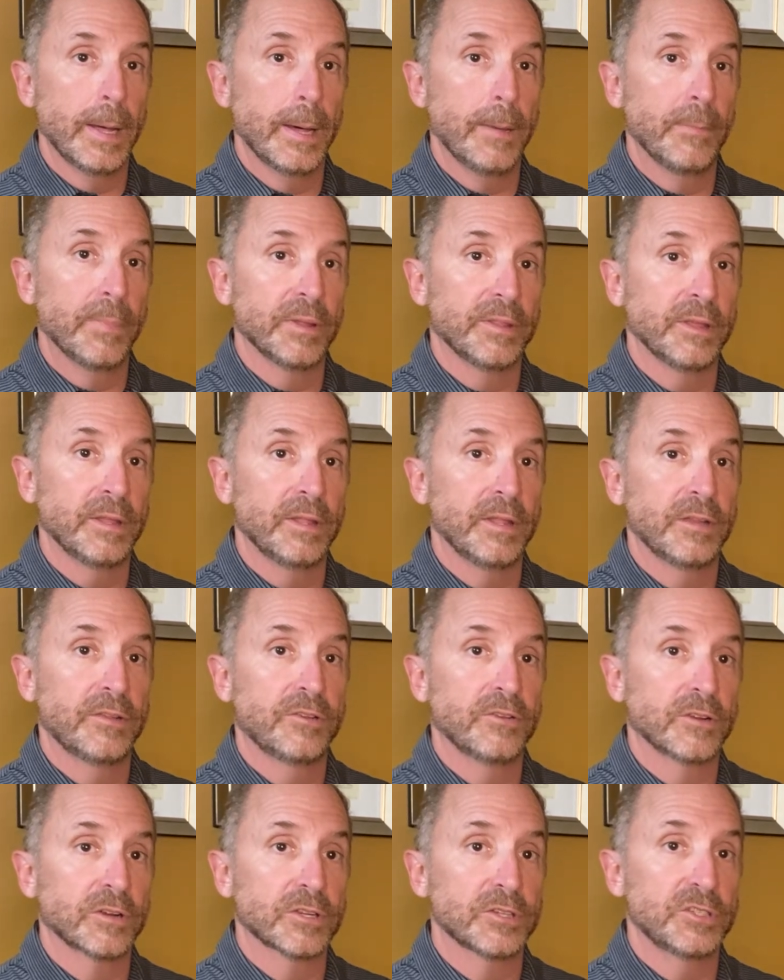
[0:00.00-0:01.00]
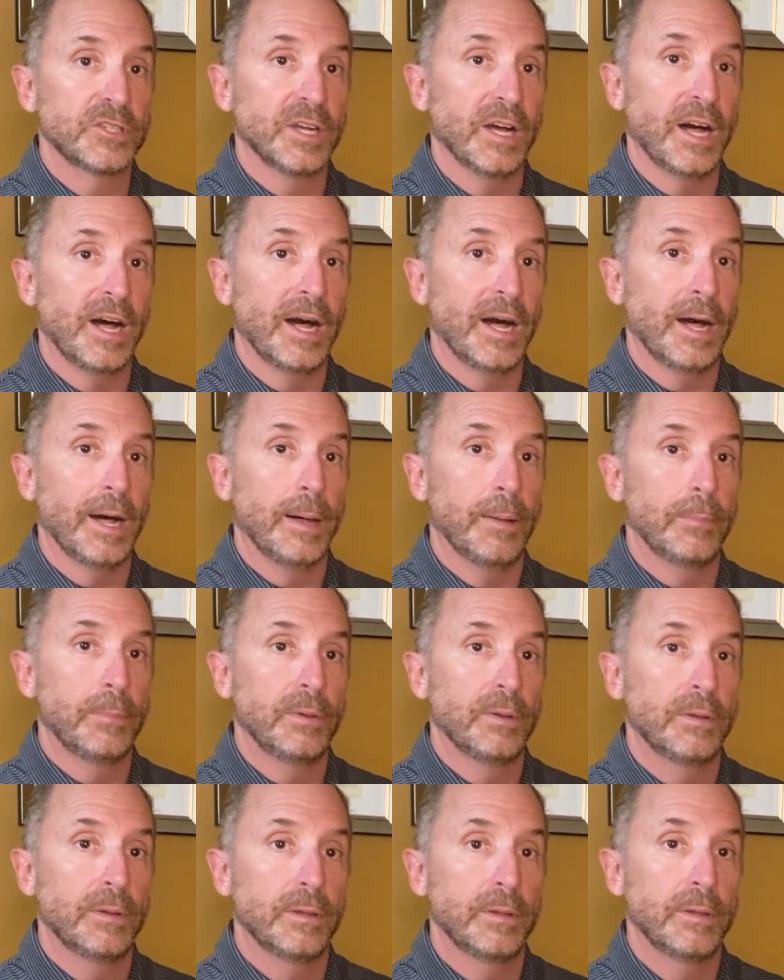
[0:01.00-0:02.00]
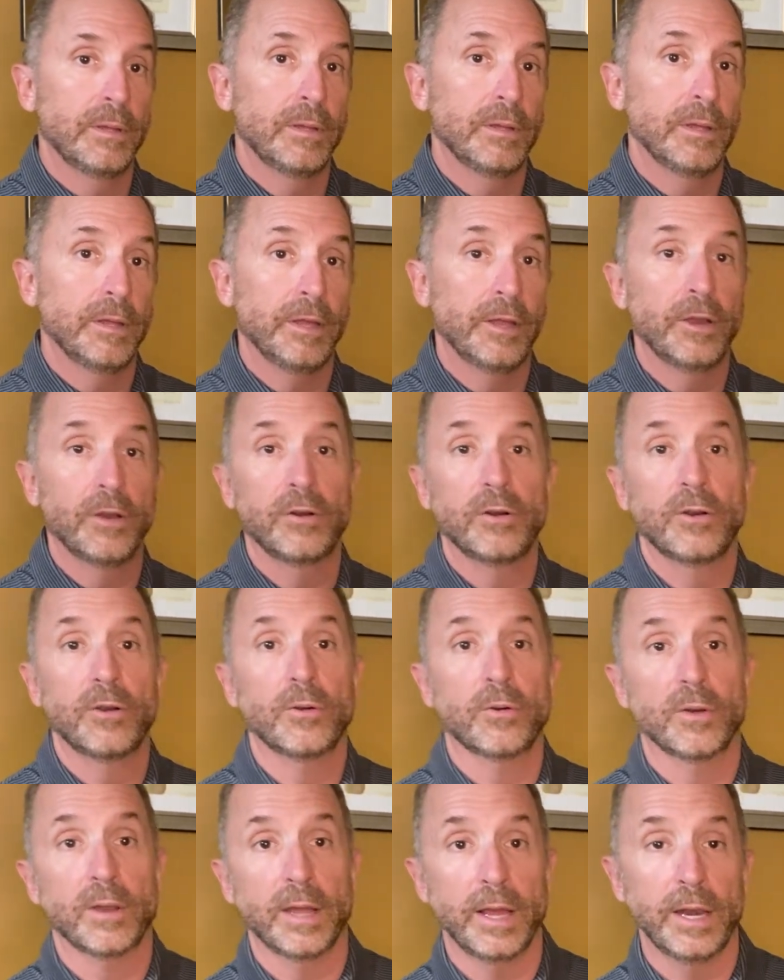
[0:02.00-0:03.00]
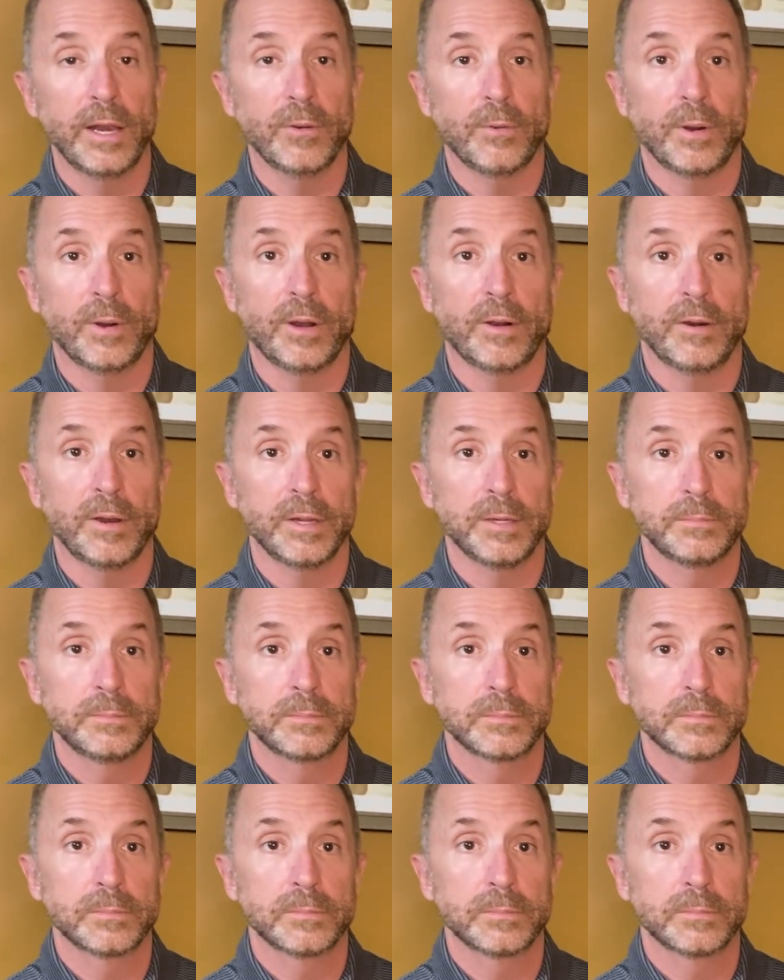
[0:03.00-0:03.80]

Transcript: but then they took a job here in the Orlando area,